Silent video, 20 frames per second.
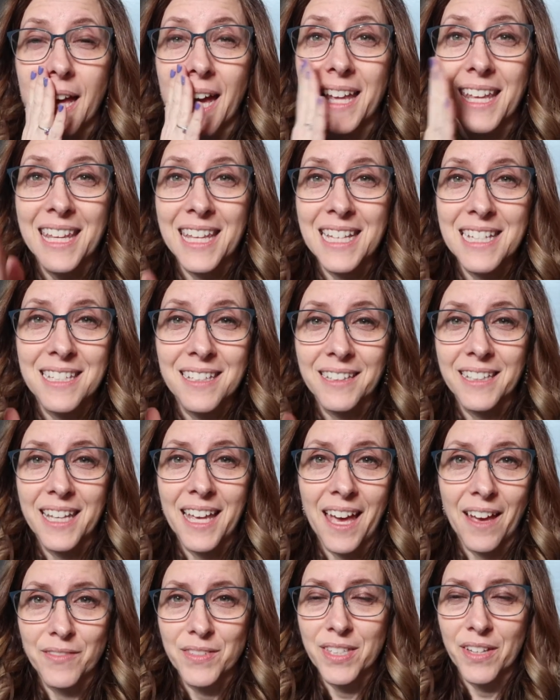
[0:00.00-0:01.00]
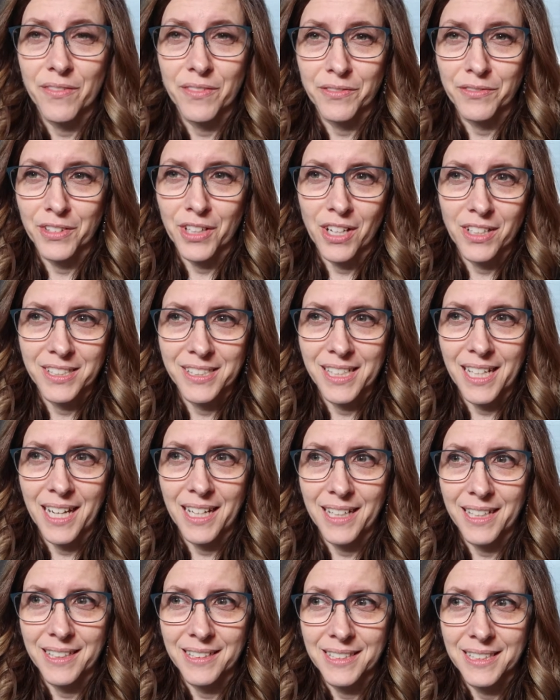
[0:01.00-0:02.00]
I easily have seven vlogs to
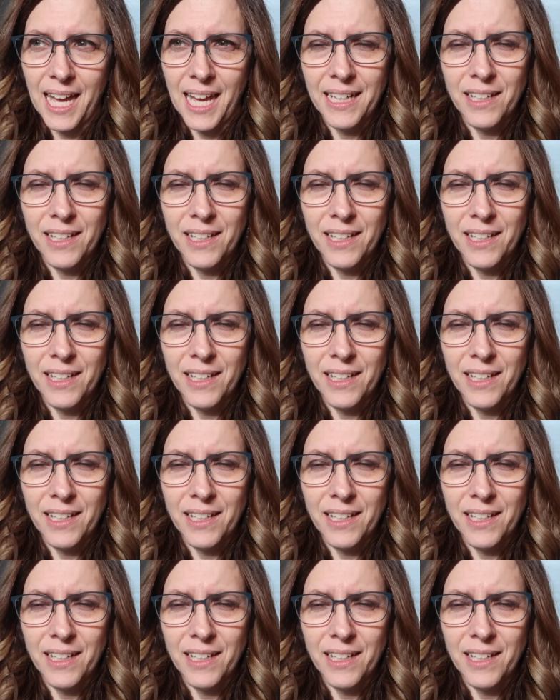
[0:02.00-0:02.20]
edit.